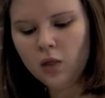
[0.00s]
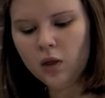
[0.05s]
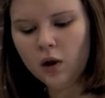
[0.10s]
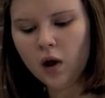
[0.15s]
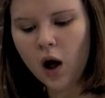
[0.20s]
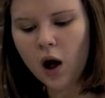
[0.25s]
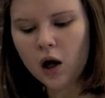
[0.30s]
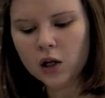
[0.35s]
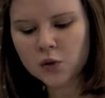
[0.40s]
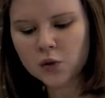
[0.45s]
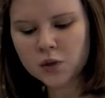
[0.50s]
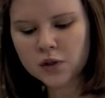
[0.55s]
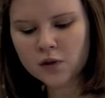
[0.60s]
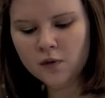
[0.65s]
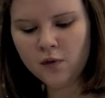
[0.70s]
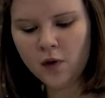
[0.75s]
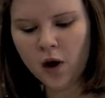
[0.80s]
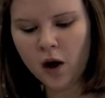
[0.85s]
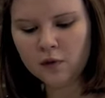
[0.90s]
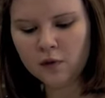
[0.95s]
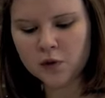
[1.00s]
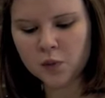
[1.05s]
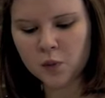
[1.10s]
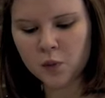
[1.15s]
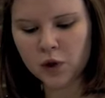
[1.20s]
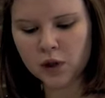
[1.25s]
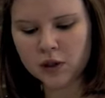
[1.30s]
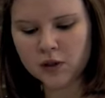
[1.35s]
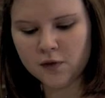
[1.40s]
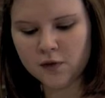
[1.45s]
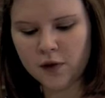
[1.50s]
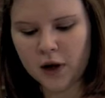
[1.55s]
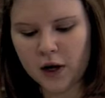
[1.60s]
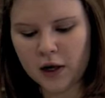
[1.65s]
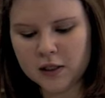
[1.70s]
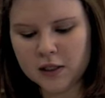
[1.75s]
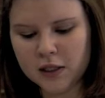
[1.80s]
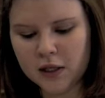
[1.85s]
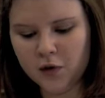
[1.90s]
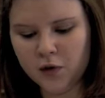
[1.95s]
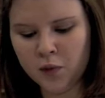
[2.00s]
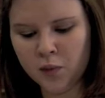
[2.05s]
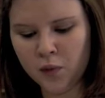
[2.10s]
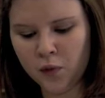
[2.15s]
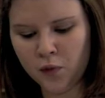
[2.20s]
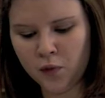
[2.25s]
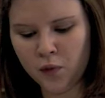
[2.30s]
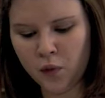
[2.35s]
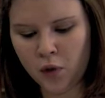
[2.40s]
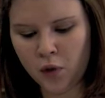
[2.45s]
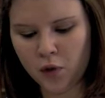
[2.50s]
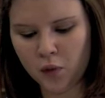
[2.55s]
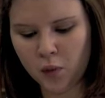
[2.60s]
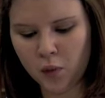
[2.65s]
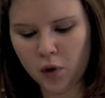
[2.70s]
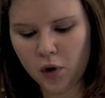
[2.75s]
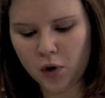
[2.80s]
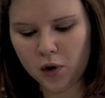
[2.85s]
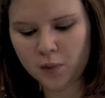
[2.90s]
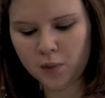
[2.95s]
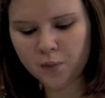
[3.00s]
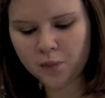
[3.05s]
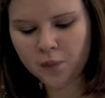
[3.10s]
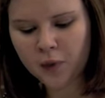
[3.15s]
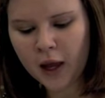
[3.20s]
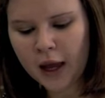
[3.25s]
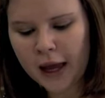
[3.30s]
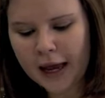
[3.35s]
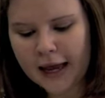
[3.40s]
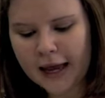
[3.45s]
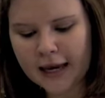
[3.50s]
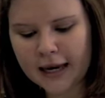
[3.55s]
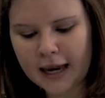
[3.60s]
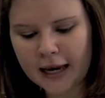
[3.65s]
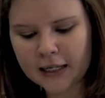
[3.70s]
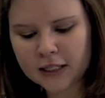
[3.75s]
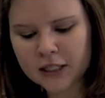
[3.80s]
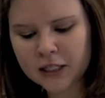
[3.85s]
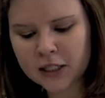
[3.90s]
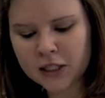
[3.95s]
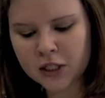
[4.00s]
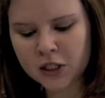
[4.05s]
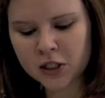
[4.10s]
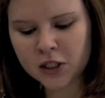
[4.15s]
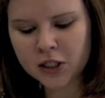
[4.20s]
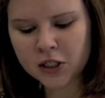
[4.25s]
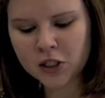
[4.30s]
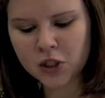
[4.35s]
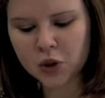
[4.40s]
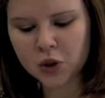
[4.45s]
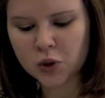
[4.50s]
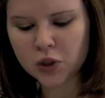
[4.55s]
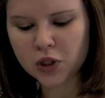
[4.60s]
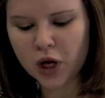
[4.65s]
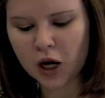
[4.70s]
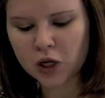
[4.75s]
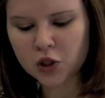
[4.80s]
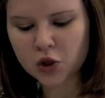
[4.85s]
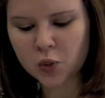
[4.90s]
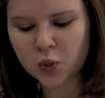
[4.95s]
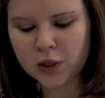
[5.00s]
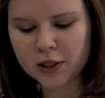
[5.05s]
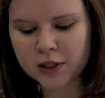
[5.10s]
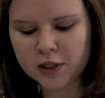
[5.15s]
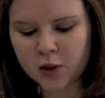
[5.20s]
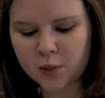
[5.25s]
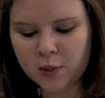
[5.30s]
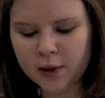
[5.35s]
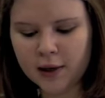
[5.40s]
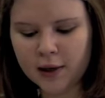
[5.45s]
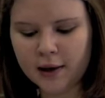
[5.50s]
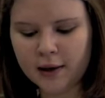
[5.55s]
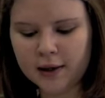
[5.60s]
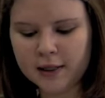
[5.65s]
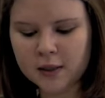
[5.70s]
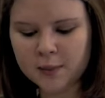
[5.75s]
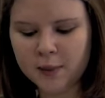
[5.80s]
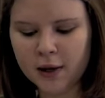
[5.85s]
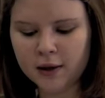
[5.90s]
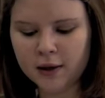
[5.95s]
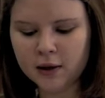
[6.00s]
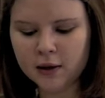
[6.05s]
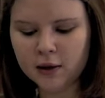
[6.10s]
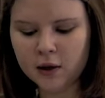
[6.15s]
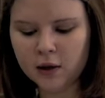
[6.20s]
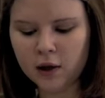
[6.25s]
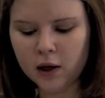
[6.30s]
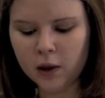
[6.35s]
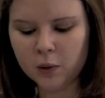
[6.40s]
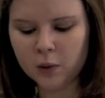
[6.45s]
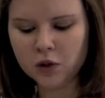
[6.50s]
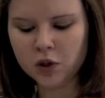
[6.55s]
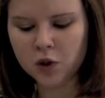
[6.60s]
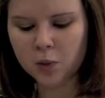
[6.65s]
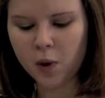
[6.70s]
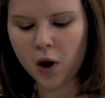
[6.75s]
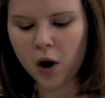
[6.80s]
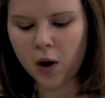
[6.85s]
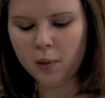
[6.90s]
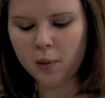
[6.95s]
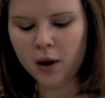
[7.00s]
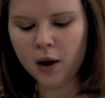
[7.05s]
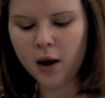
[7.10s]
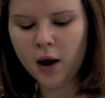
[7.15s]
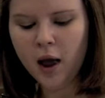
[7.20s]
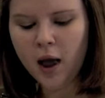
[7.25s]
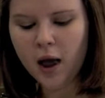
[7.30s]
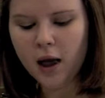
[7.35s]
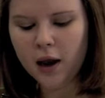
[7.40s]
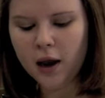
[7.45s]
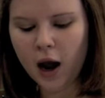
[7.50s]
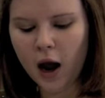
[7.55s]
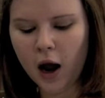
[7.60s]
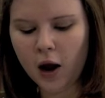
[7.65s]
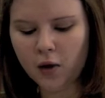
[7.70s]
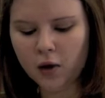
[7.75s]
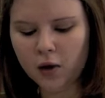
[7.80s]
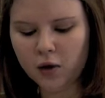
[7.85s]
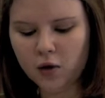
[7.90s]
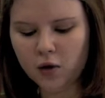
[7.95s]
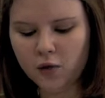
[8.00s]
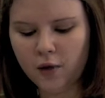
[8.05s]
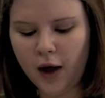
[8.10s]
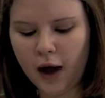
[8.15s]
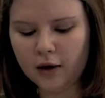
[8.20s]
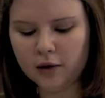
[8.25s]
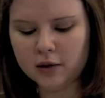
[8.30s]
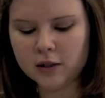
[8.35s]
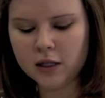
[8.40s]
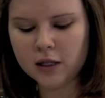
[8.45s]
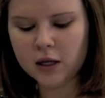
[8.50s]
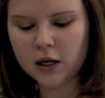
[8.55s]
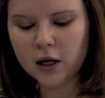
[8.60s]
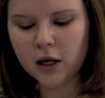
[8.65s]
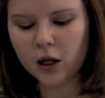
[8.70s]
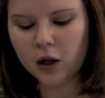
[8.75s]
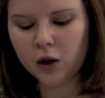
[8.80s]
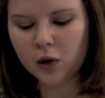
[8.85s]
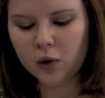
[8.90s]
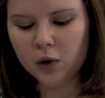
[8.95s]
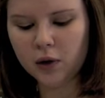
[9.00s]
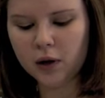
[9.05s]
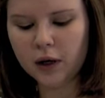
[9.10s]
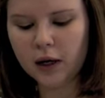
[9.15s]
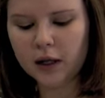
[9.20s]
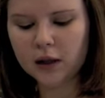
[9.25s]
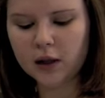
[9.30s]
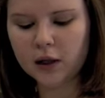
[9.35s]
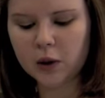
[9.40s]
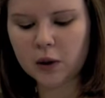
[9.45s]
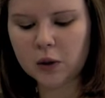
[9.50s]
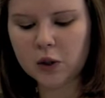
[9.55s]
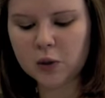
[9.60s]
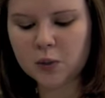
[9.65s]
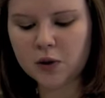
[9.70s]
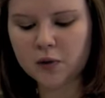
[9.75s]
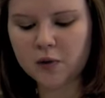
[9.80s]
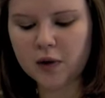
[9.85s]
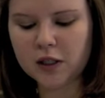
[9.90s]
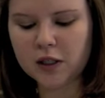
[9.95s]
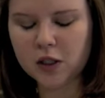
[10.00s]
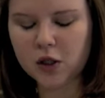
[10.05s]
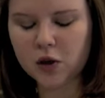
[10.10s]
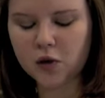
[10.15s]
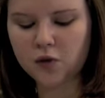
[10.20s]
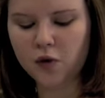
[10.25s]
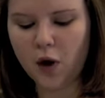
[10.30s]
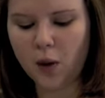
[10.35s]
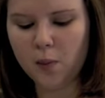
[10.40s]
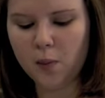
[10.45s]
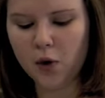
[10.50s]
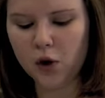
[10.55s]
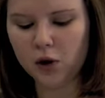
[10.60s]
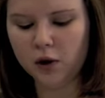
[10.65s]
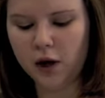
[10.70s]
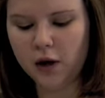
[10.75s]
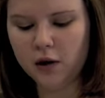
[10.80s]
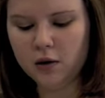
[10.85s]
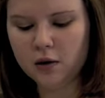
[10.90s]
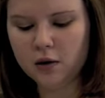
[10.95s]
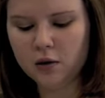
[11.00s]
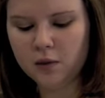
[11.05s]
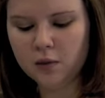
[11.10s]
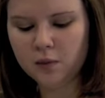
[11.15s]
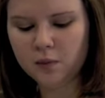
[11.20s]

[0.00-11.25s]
The college was involved in world affairs even before the war. In nineteen thirty-two, Doctor Winslow began expanding the language department and hiring new faculty, including a language professor from Berlin.